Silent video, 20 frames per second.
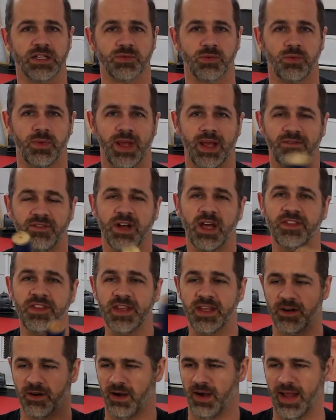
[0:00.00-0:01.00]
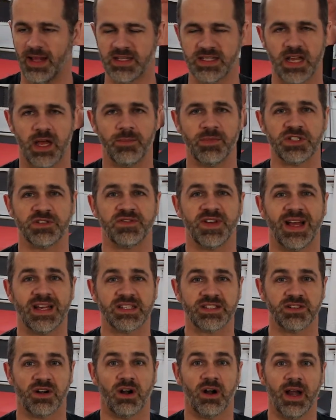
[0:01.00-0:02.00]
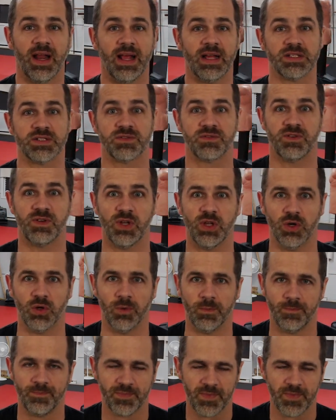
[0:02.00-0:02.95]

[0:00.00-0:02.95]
when we have nothing in our hands, how much faster our hands flow.